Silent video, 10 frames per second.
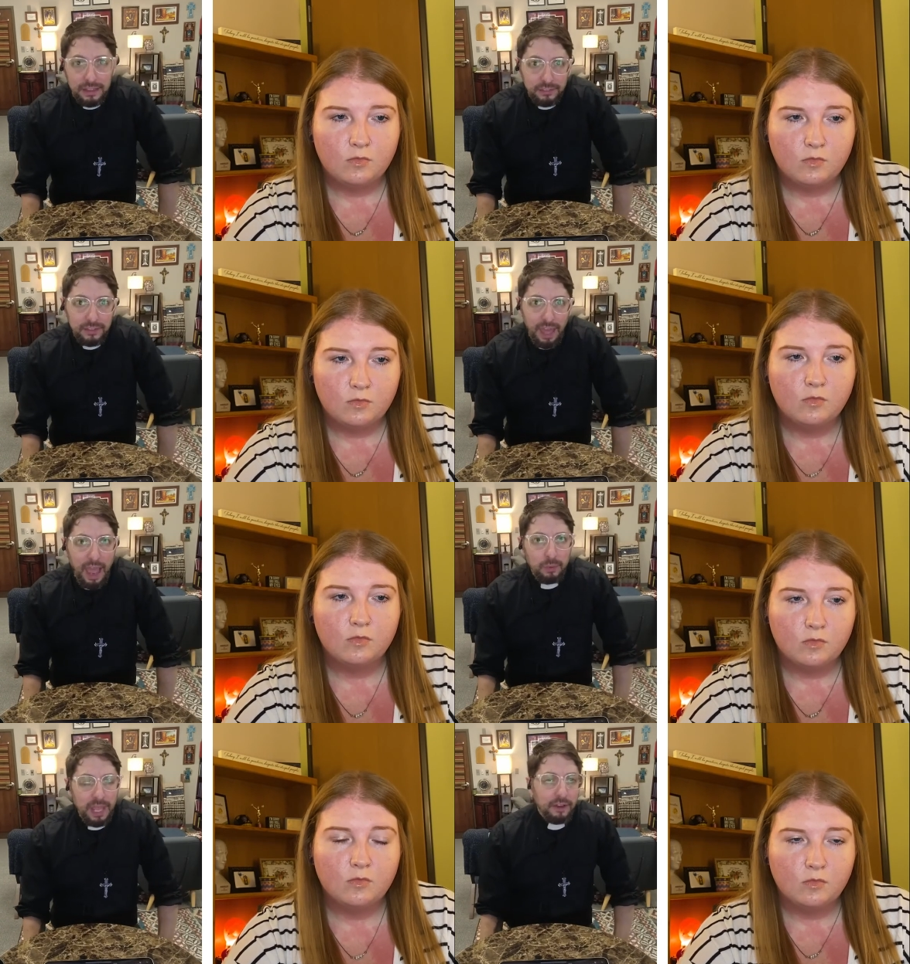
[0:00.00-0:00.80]
Speaker 1: This is
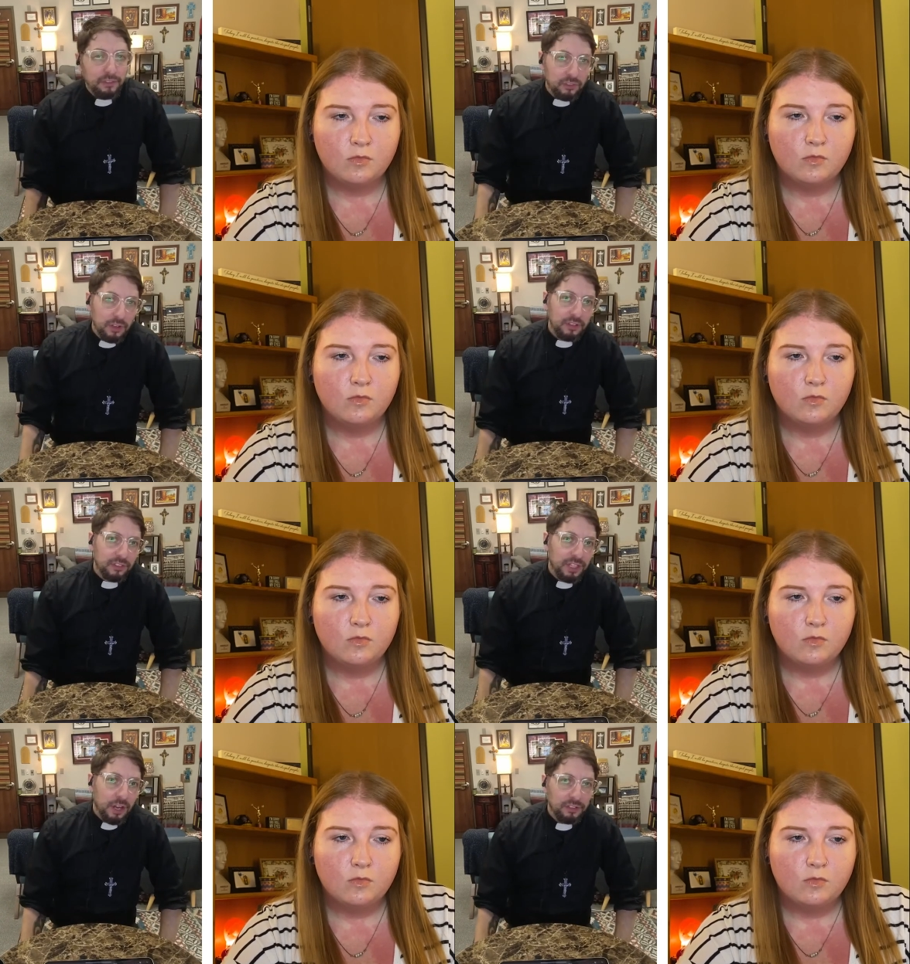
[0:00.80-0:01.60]
how we have to start
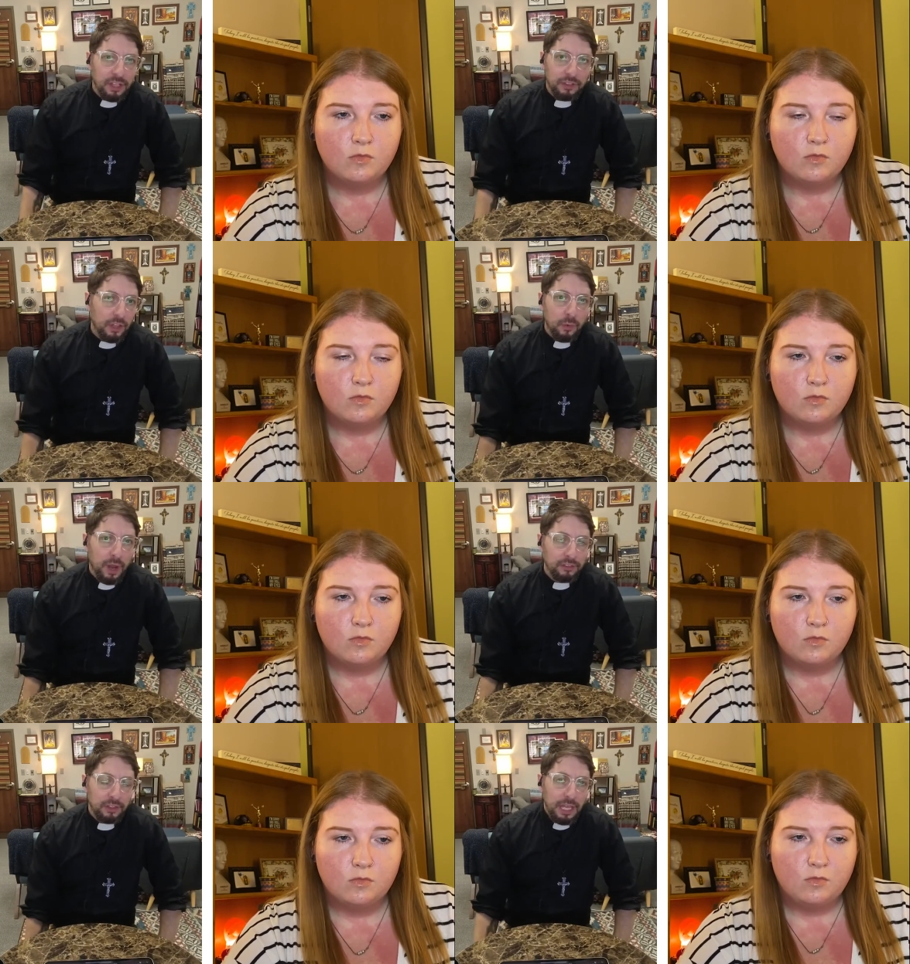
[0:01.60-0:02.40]
to see ourselves.
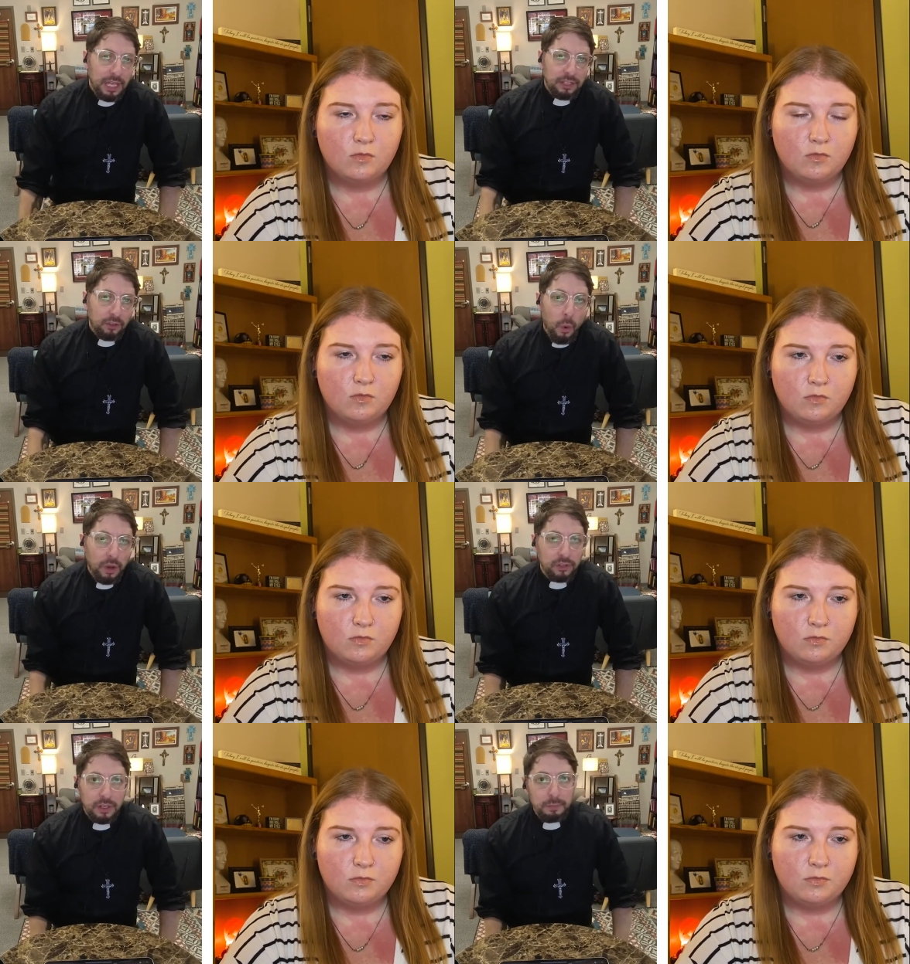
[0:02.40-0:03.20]
Otherwise, it's
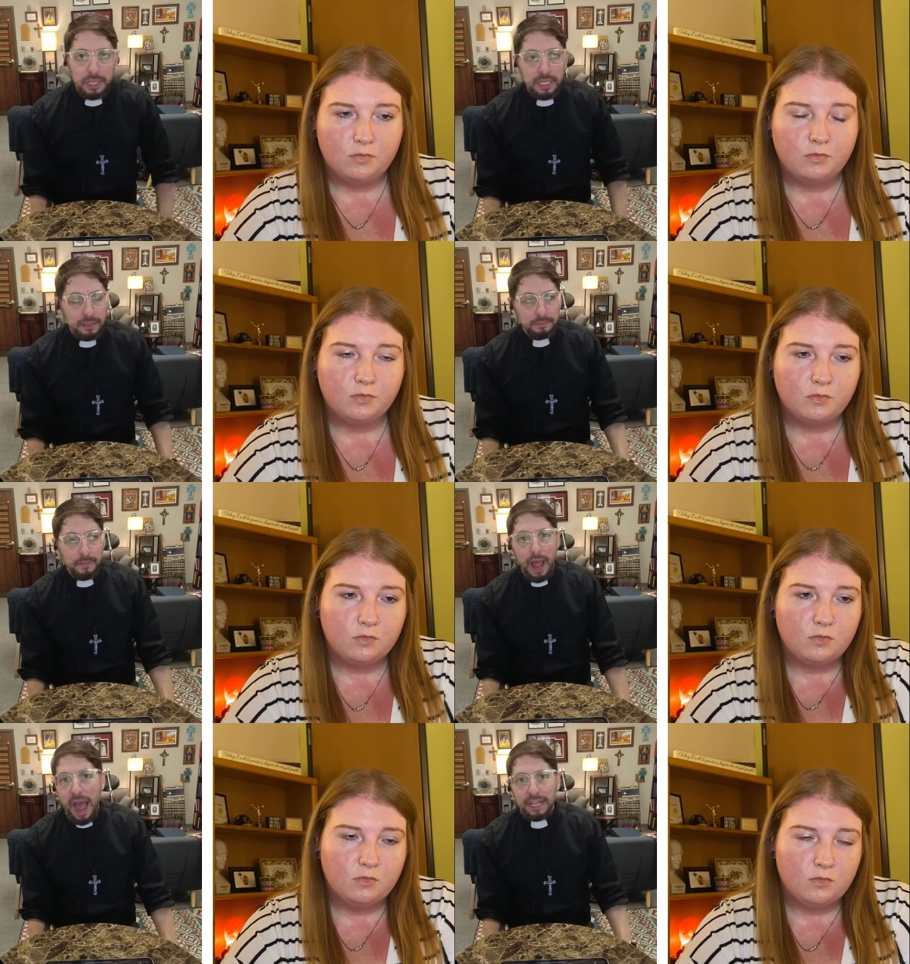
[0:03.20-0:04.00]
always going to be
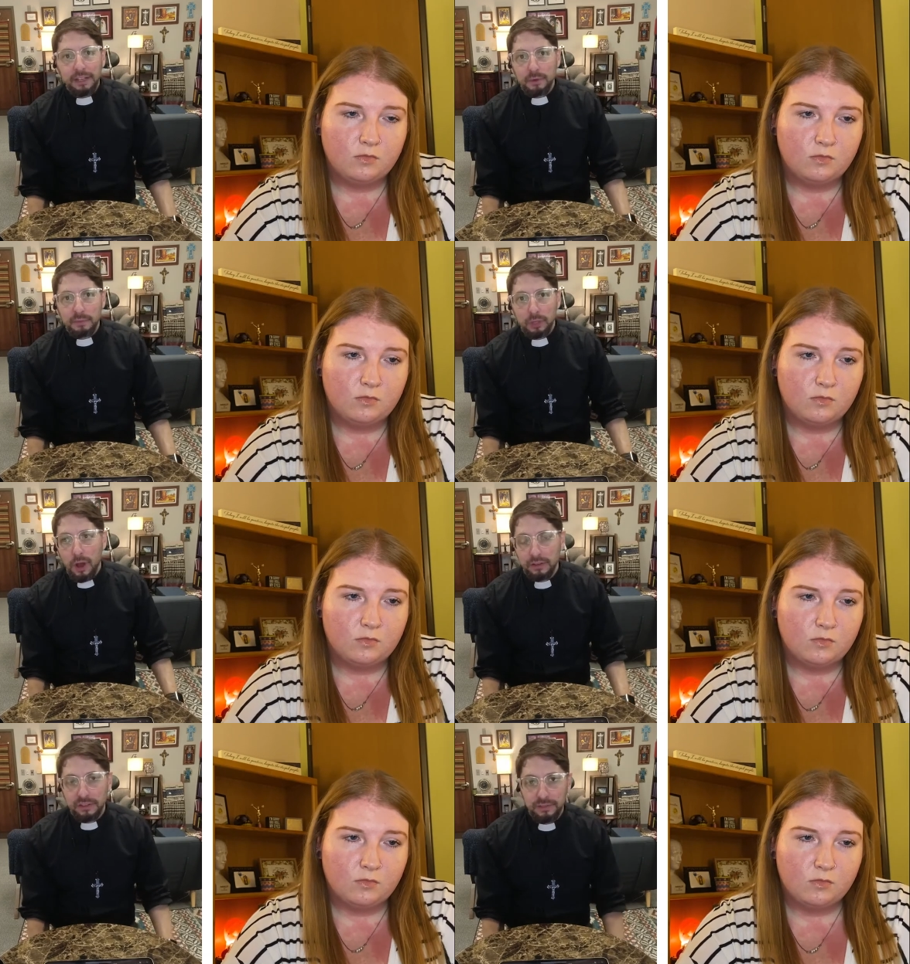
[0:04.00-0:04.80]
hiding from the
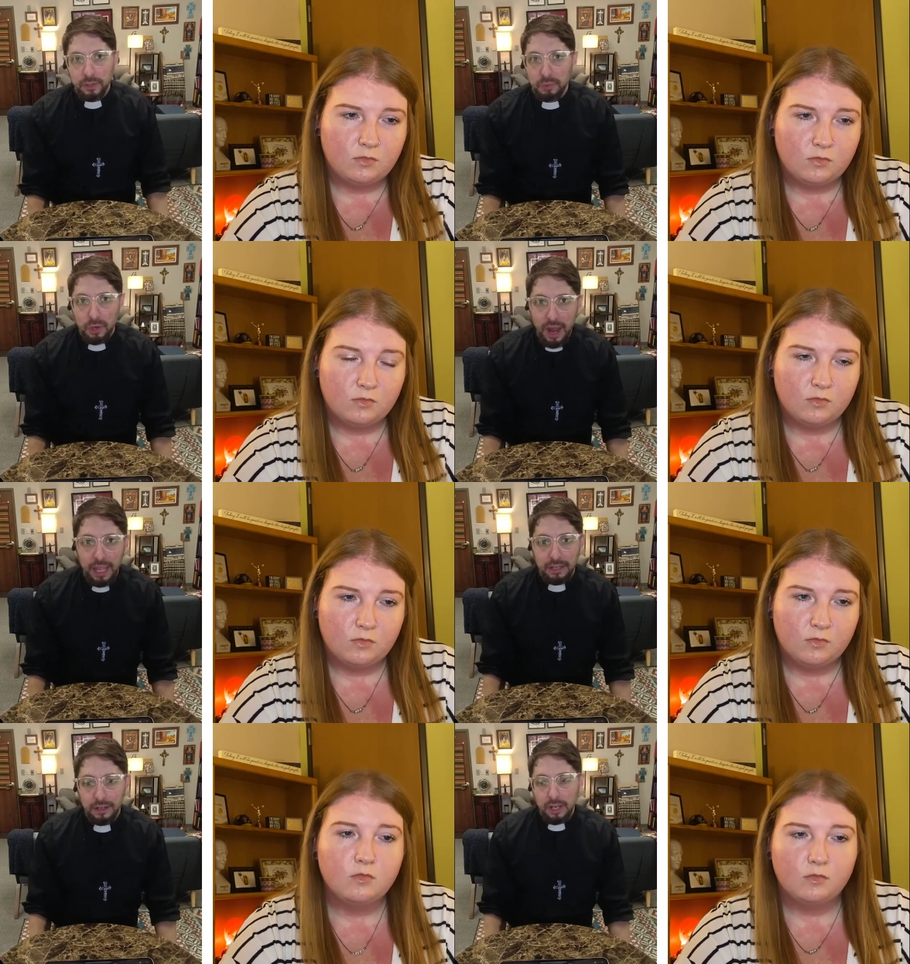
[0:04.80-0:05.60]
law to feel
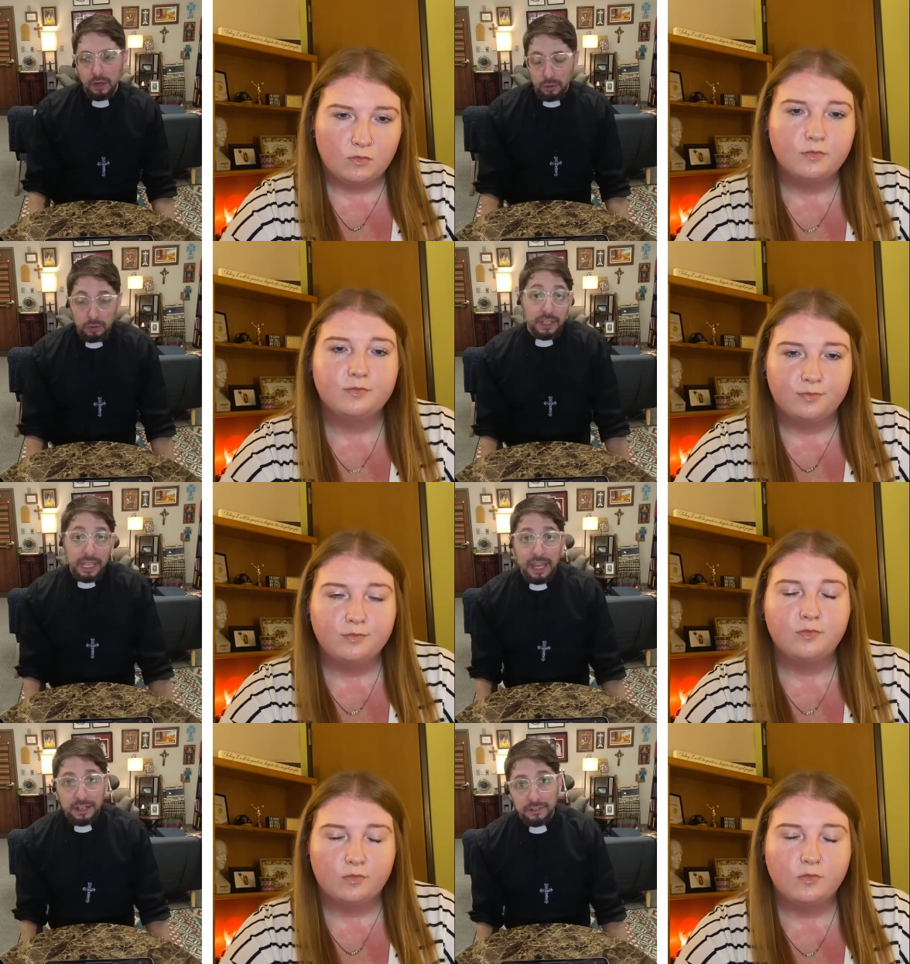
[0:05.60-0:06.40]
pride, or
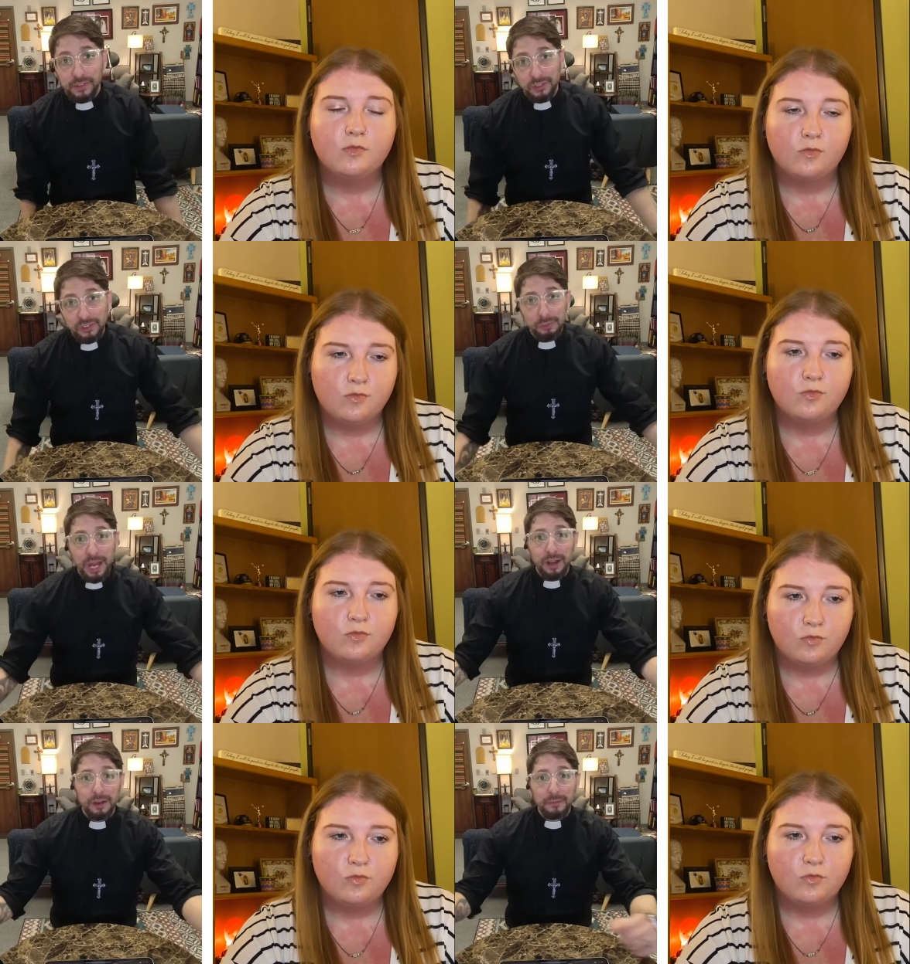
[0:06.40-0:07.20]
looking at it to feel despair.